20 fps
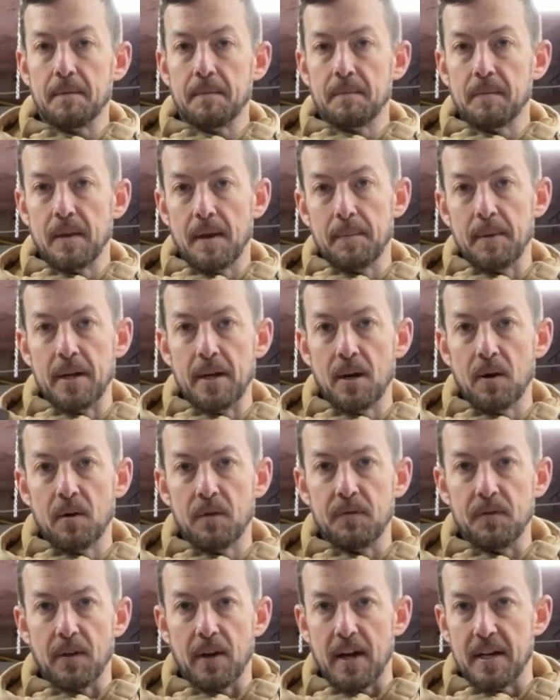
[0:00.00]
let me know
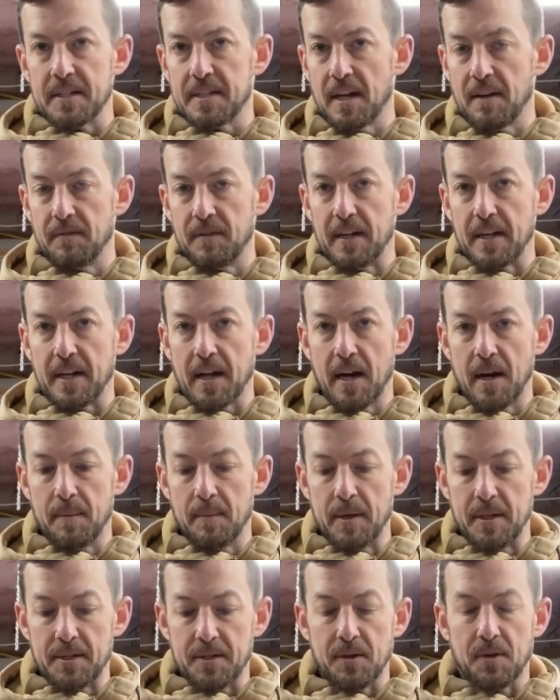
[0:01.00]
if you guys have any
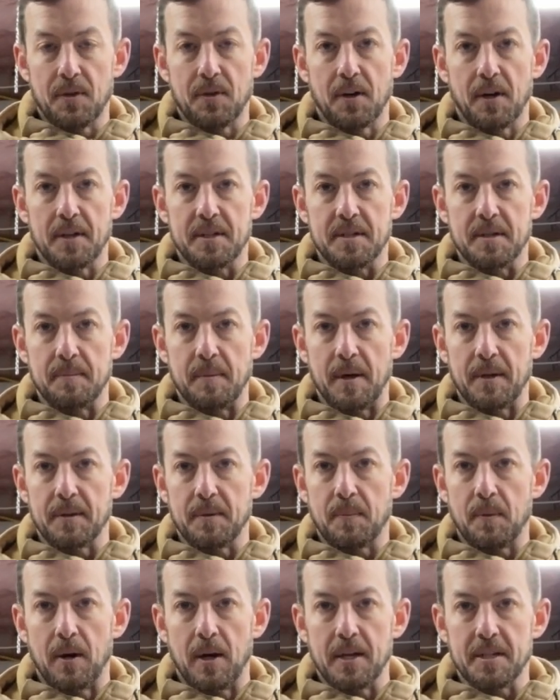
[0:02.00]
comments or thoughts about the
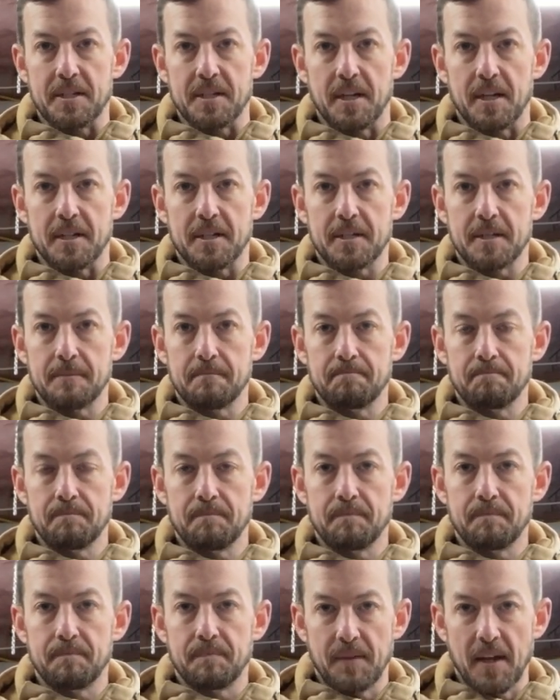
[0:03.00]
process.
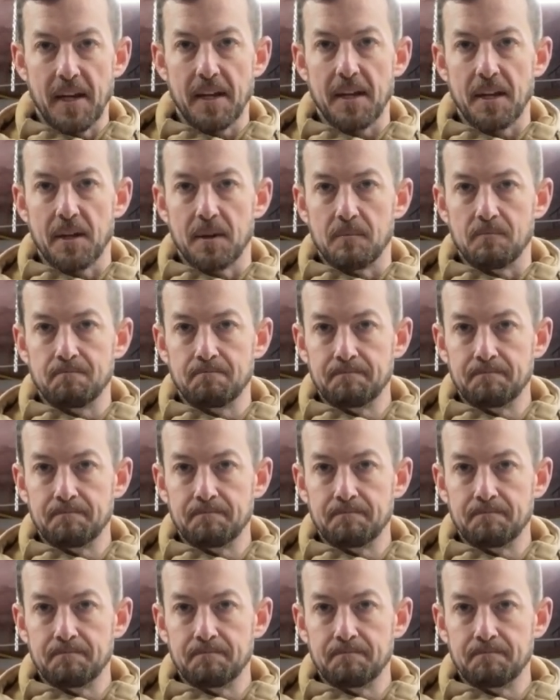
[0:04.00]
Thank you.